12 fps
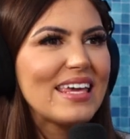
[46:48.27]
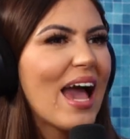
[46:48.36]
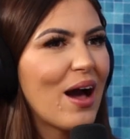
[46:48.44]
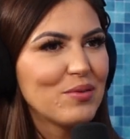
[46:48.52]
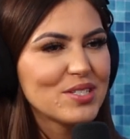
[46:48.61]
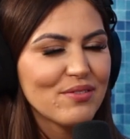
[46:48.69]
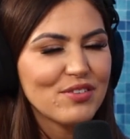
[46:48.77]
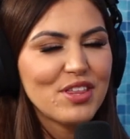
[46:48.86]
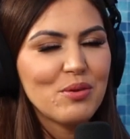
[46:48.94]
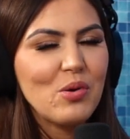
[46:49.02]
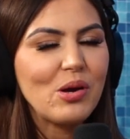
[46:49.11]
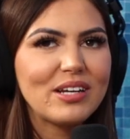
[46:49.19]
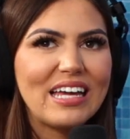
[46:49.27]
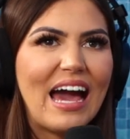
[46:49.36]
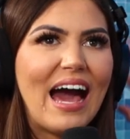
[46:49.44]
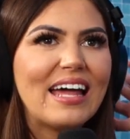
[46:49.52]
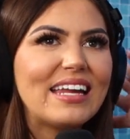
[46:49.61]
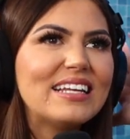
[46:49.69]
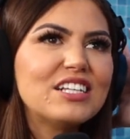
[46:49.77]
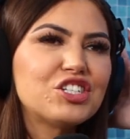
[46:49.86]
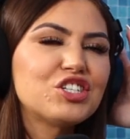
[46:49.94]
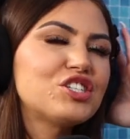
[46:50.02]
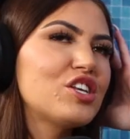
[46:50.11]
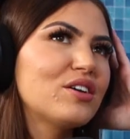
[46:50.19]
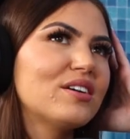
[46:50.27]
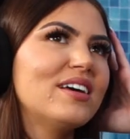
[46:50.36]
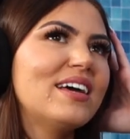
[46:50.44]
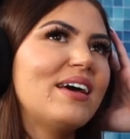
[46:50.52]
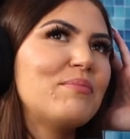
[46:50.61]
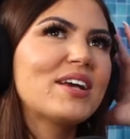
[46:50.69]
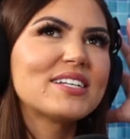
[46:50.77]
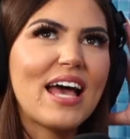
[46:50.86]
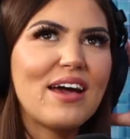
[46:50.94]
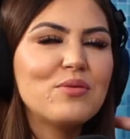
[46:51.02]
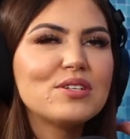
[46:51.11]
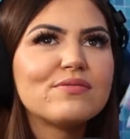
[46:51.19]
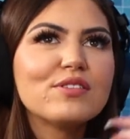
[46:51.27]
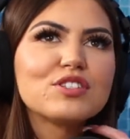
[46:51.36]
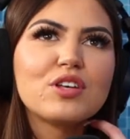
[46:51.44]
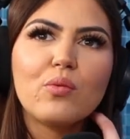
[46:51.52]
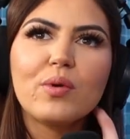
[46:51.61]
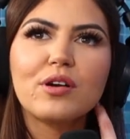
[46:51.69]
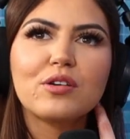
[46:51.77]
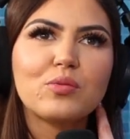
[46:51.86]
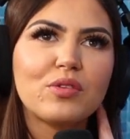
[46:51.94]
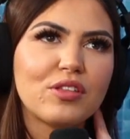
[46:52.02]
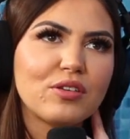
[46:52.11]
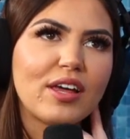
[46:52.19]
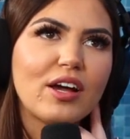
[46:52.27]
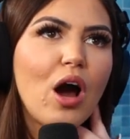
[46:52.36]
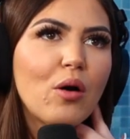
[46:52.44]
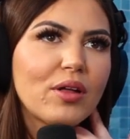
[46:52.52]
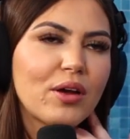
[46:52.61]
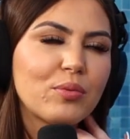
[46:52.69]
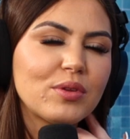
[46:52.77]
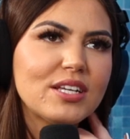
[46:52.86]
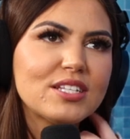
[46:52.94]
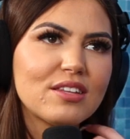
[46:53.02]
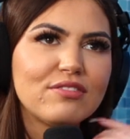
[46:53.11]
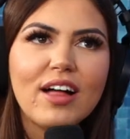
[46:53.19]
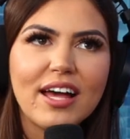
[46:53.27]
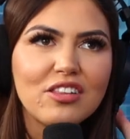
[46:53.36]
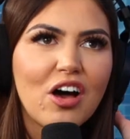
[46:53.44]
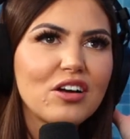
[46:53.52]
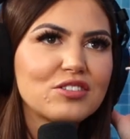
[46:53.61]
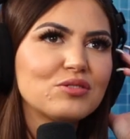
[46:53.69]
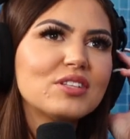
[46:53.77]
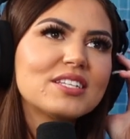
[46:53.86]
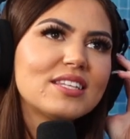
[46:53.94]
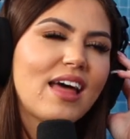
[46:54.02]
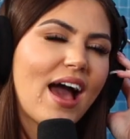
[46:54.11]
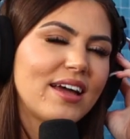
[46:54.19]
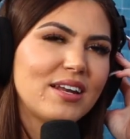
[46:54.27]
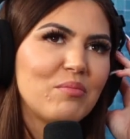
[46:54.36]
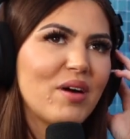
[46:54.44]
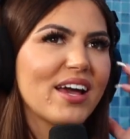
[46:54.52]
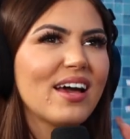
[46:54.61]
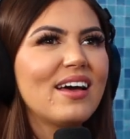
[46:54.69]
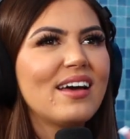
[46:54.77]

Yeah, it was everything we already had, and it's just because I always feel so weird with they're like, oh, like release the flight logs or this and that, and I'm like,